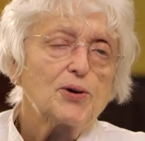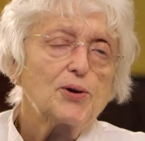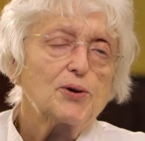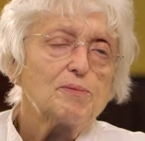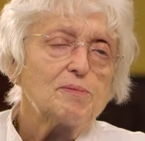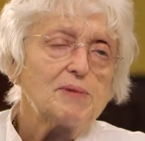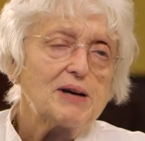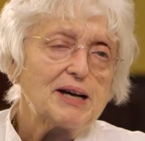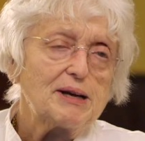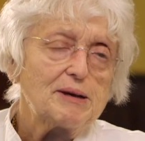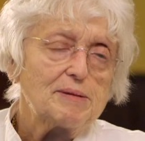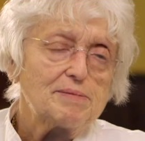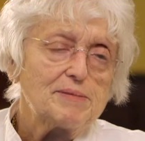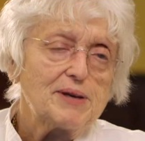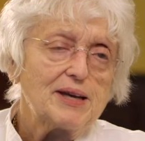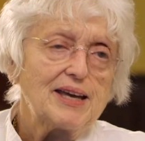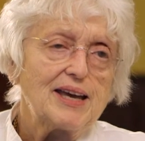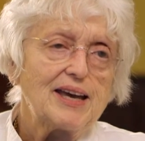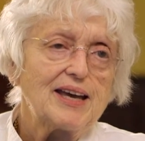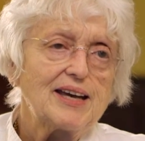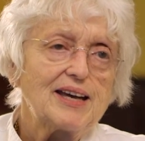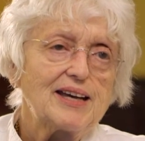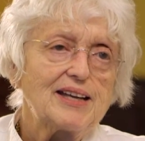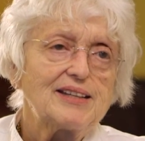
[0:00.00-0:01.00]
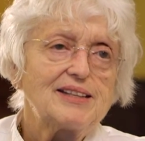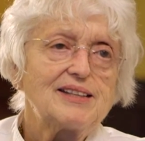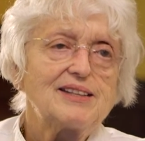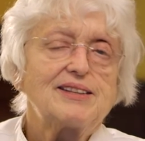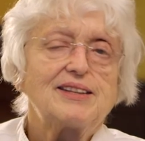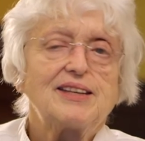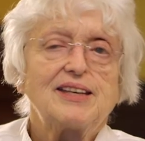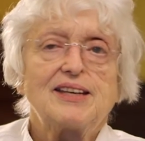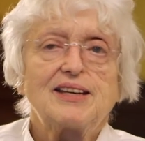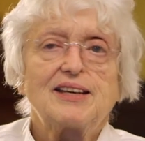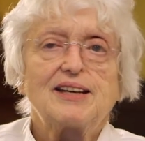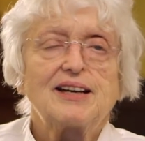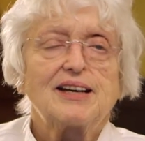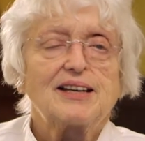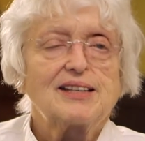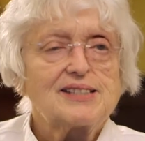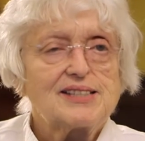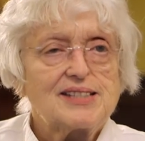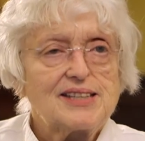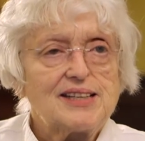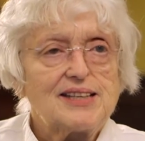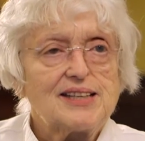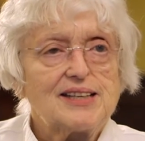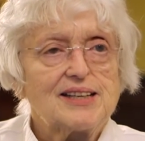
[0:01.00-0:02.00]
her mom had the
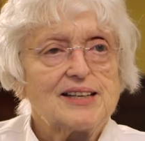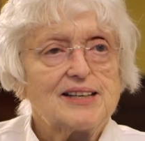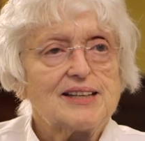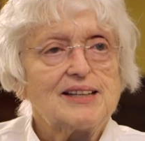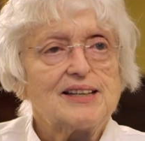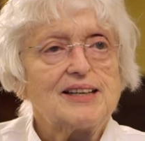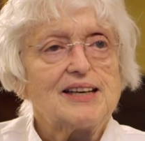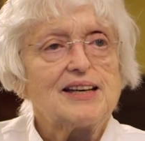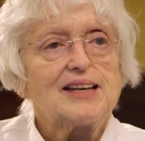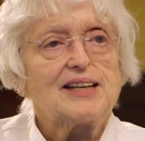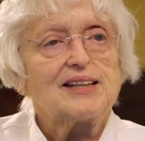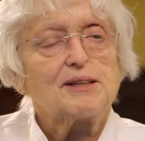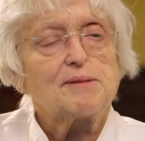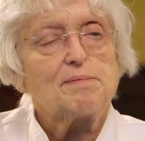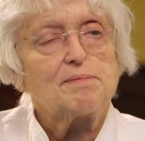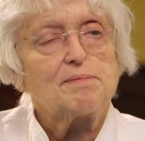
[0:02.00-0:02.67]
cantina and the